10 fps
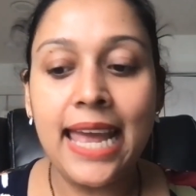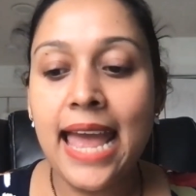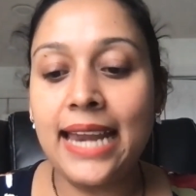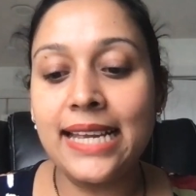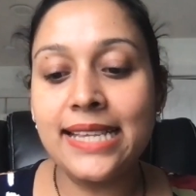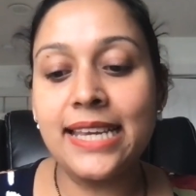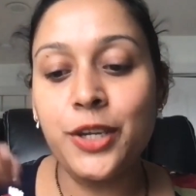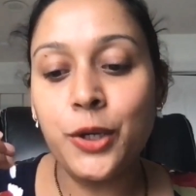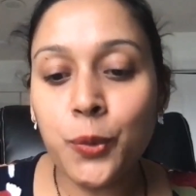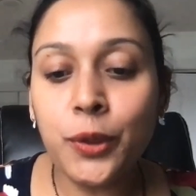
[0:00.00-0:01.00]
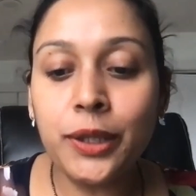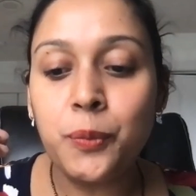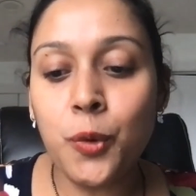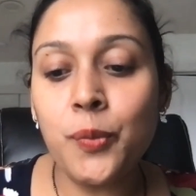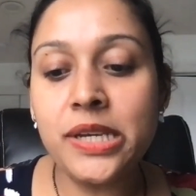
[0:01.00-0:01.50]
And I said, you know what, the
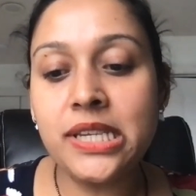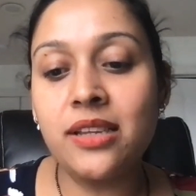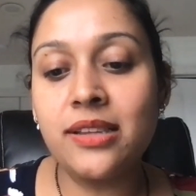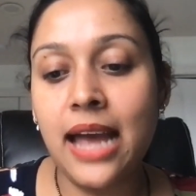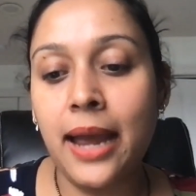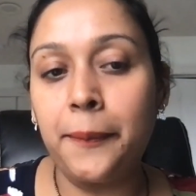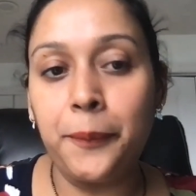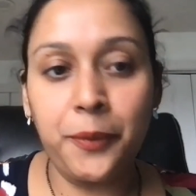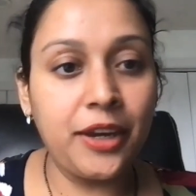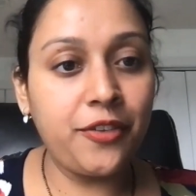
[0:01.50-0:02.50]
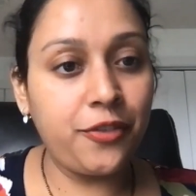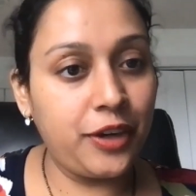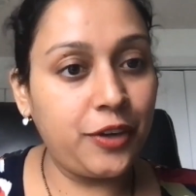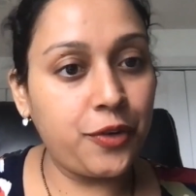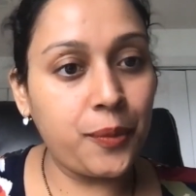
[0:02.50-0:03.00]
moment this I break
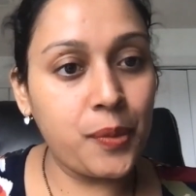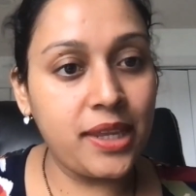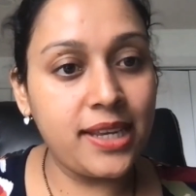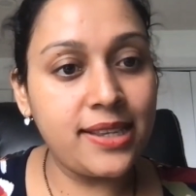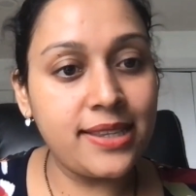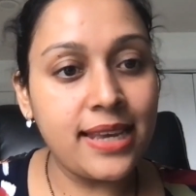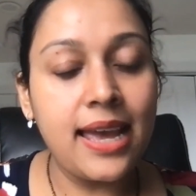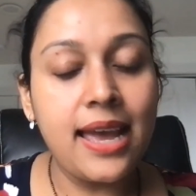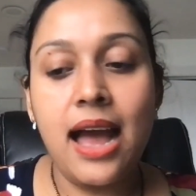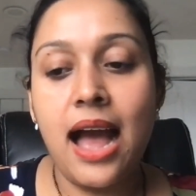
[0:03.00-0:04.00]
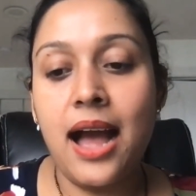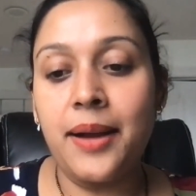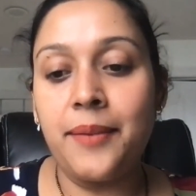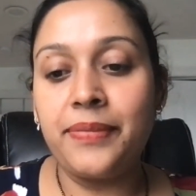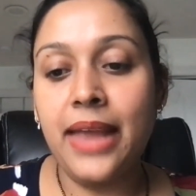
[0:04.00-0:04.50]
free from this,
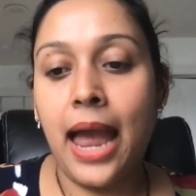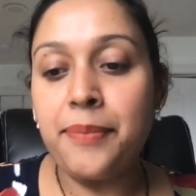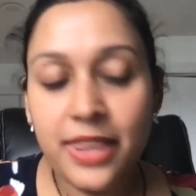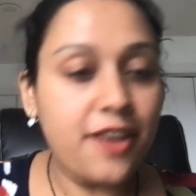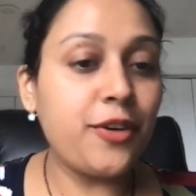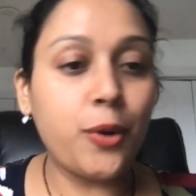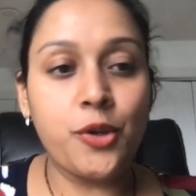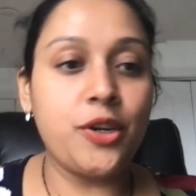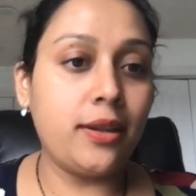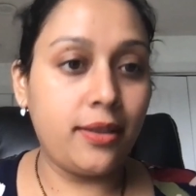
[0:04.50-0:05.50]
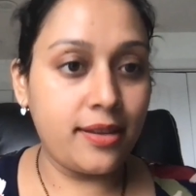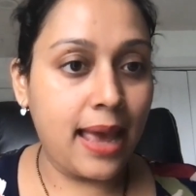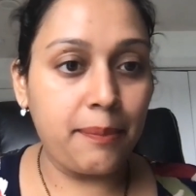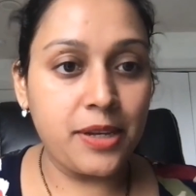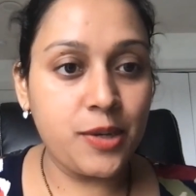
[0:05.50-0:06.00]
I'm never going to let this
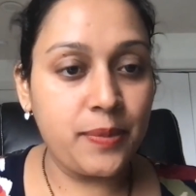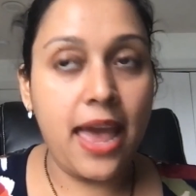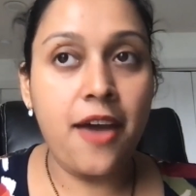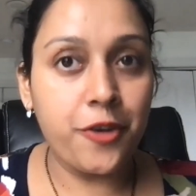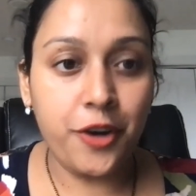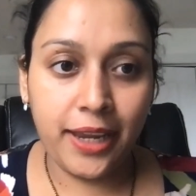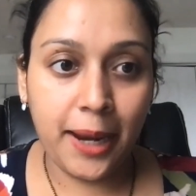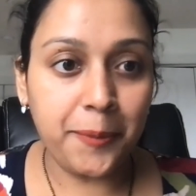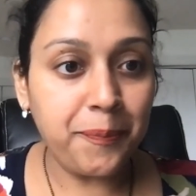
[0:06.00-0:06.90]
happen to me ever again.